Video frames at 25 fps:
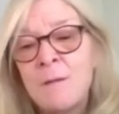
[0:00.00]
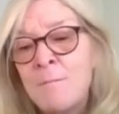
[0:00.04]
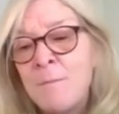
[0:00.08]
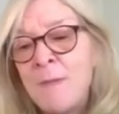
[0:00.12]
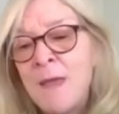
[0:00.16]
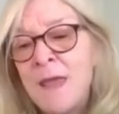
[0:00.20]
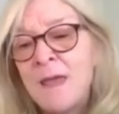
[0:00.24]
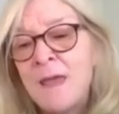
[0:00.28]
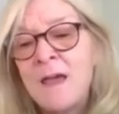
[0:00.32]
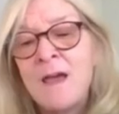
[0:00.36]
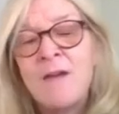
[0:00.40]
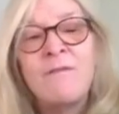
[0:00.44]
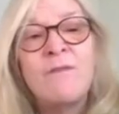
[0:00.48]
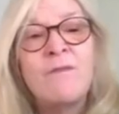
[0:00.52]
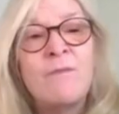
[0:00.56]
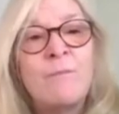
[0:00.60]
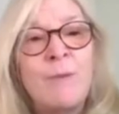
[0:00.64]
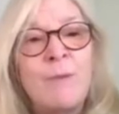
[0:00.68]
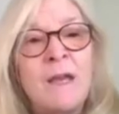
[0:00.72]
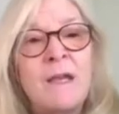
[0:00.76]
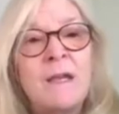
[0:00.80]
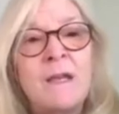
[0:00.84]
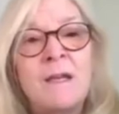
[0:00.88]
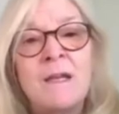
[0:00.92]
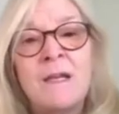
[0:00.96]
may have
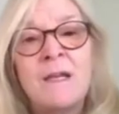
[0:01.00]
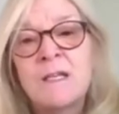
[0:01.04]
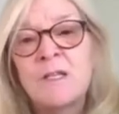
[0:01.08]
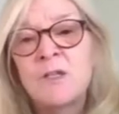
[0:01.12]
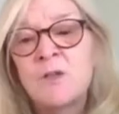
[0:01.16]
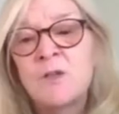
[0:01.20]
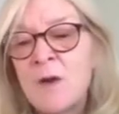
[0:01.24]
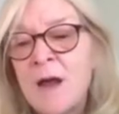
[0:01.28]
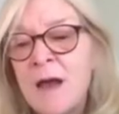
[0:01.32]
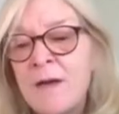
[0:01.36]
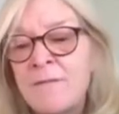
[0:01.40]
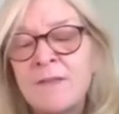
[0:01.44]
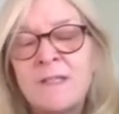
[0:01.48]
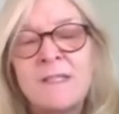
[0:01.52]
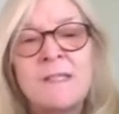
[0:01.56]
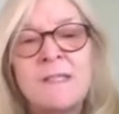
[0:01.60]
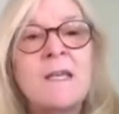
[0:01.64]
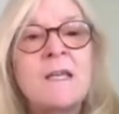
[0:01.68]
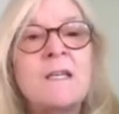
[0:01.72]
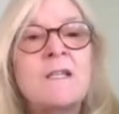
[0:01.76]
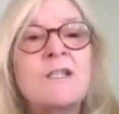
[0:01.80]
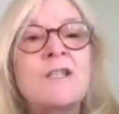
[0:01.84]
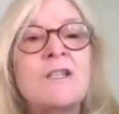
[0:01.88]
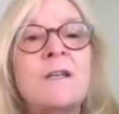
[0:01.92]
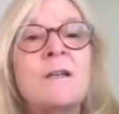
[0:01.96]
been an
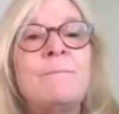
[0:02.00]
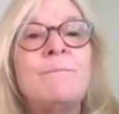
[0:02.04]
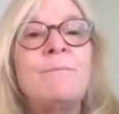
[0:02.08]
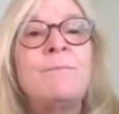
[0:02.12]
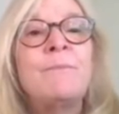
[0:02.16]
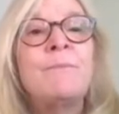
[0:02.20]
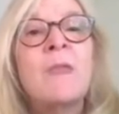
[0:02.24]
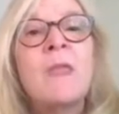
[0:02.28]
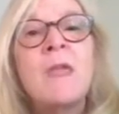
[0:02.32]
extravasation